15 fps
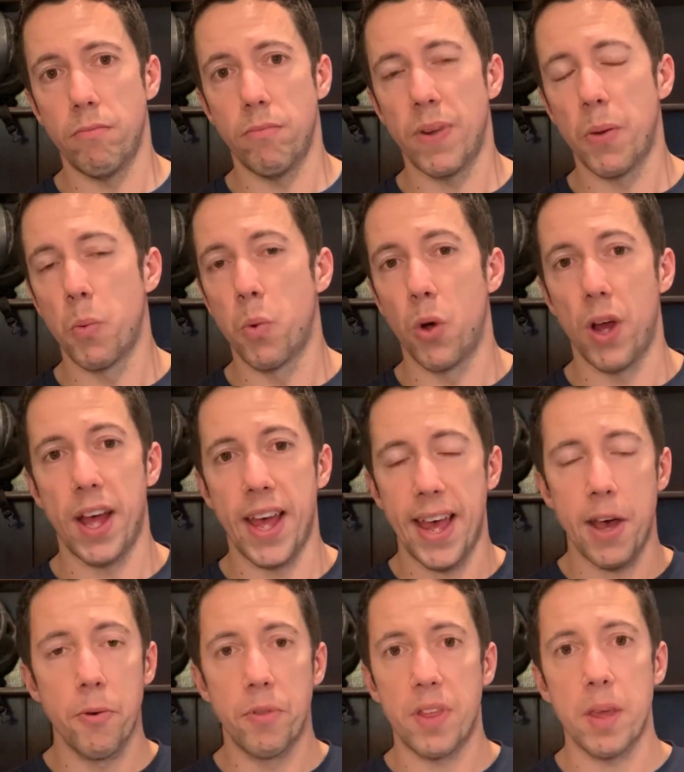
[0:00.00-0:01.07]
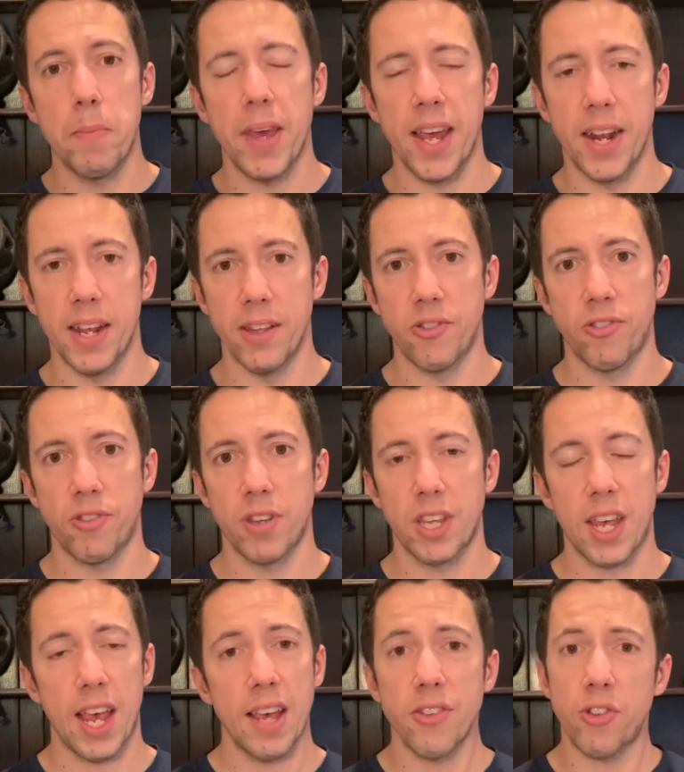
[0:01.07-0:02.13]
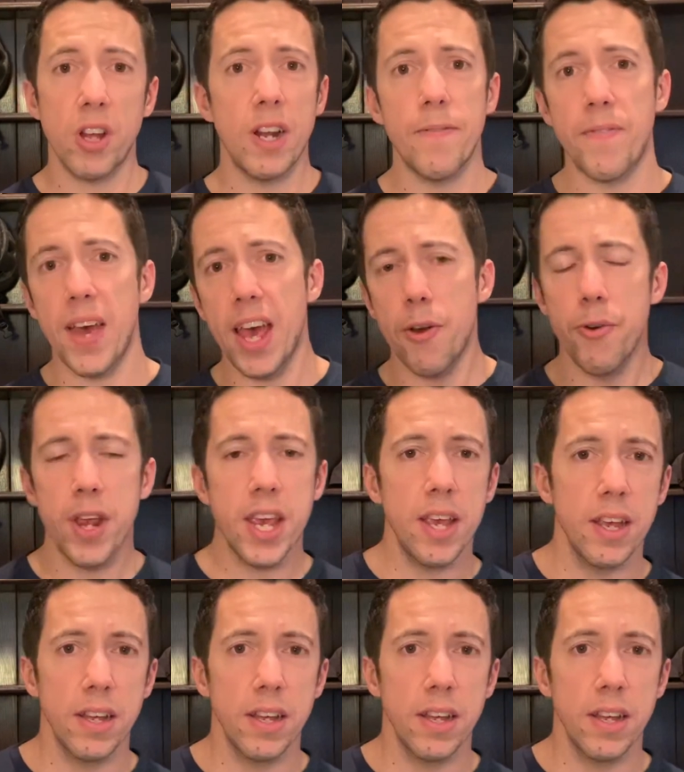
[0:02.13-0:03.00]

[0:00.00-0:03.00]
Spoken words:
what a healthy meal is. Okay, it's going to vary.